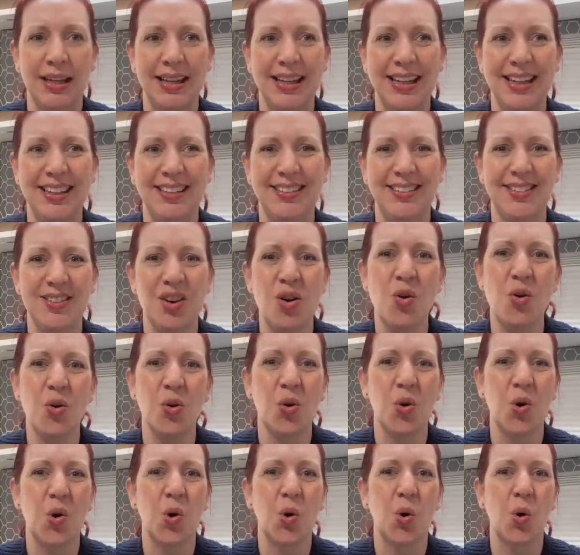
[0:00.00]
it's not
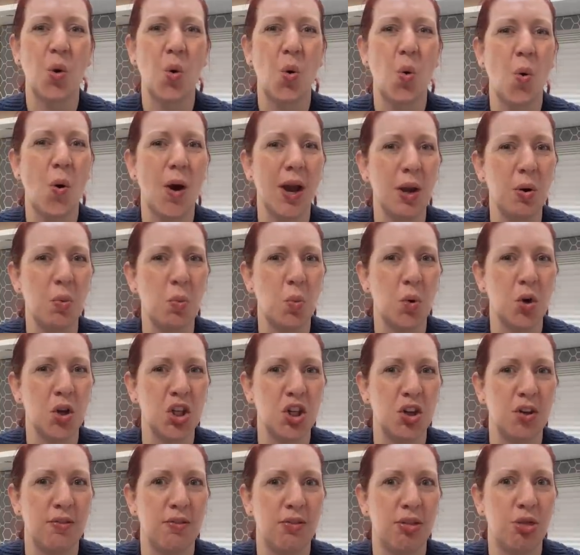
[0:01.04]
quite what
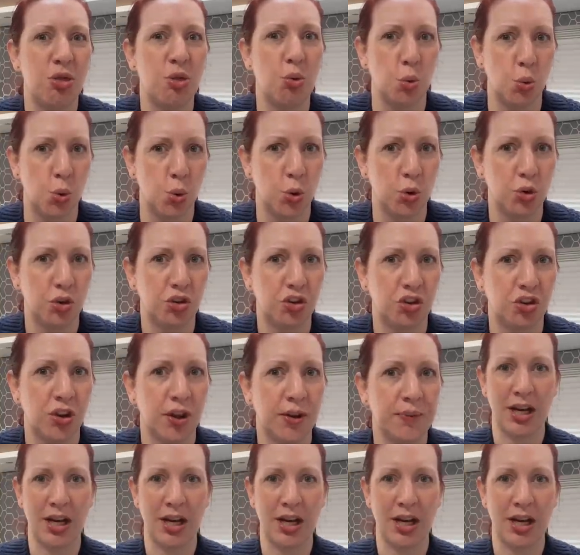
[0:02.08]
you thought,